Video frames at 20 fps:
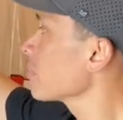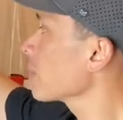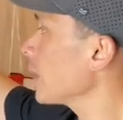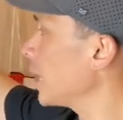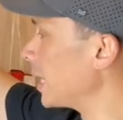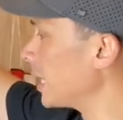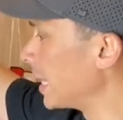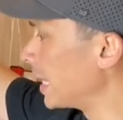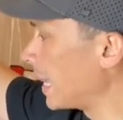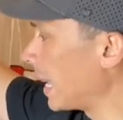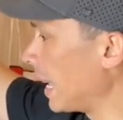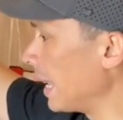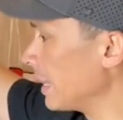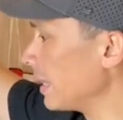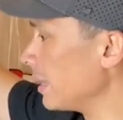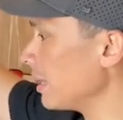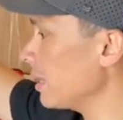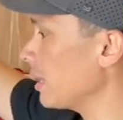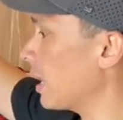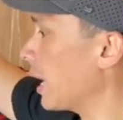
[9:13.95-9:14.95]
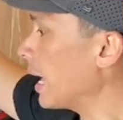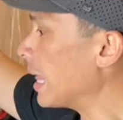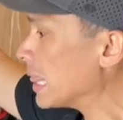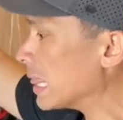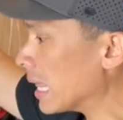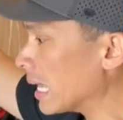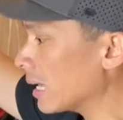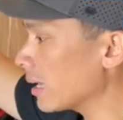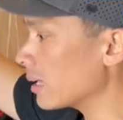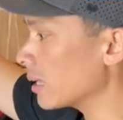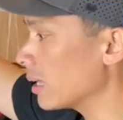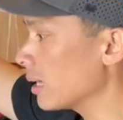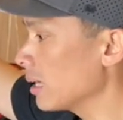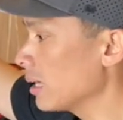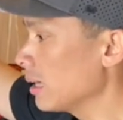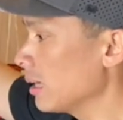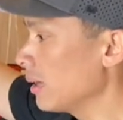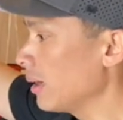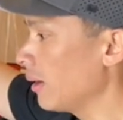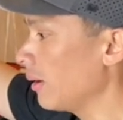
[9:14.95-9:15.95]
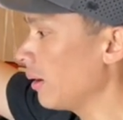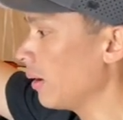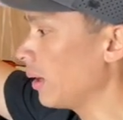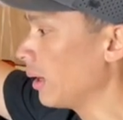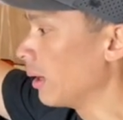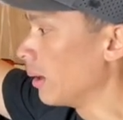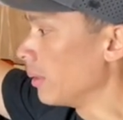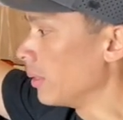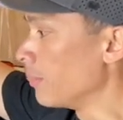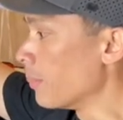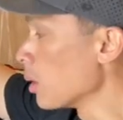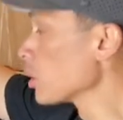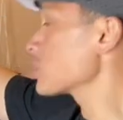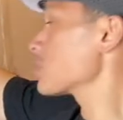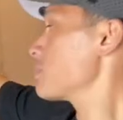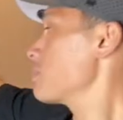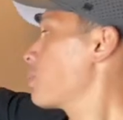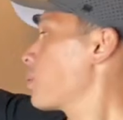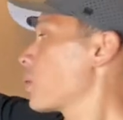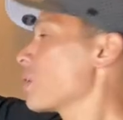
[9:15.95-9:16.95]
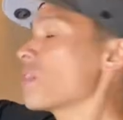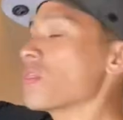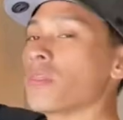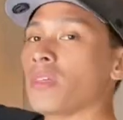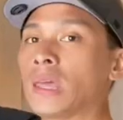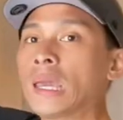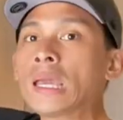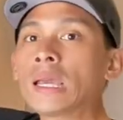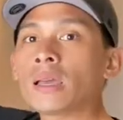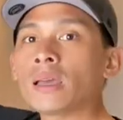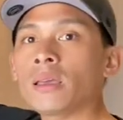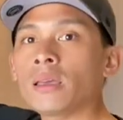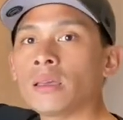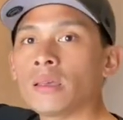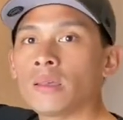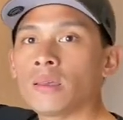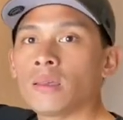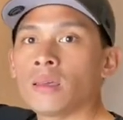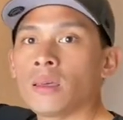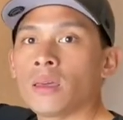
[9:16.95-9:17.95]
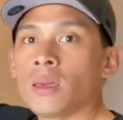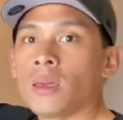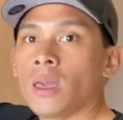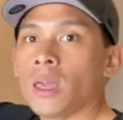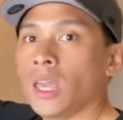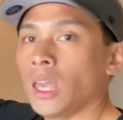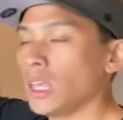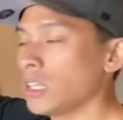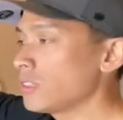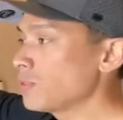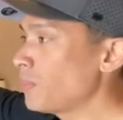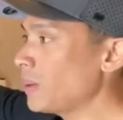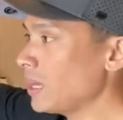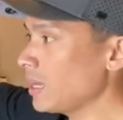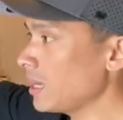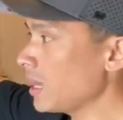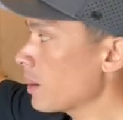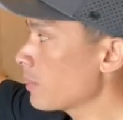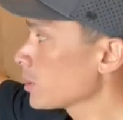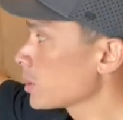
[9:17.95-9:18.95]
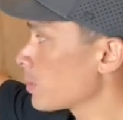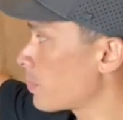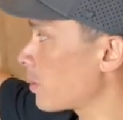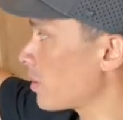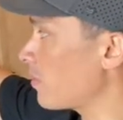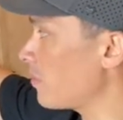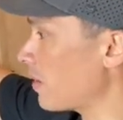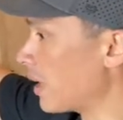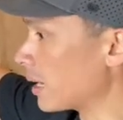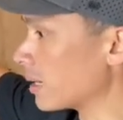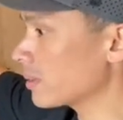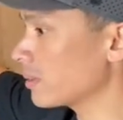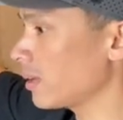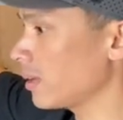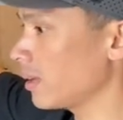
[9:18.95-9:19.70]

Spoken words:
And again, I think the most important thing is being able to perfect